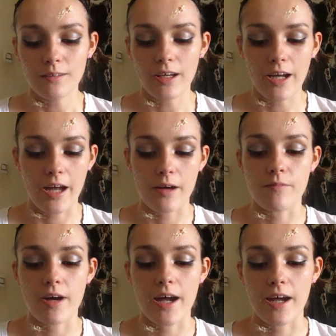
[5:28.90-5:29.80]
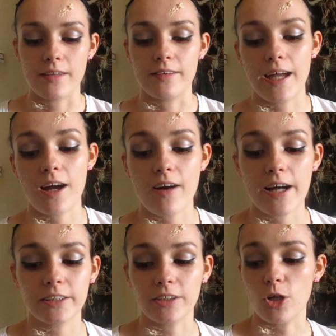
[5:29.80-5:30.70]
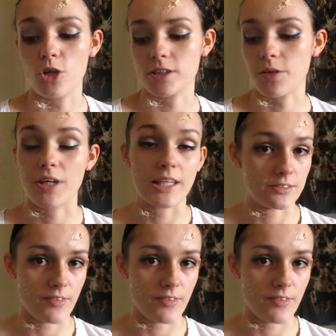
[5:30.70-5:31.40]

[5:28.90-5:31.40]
and they are actually also kids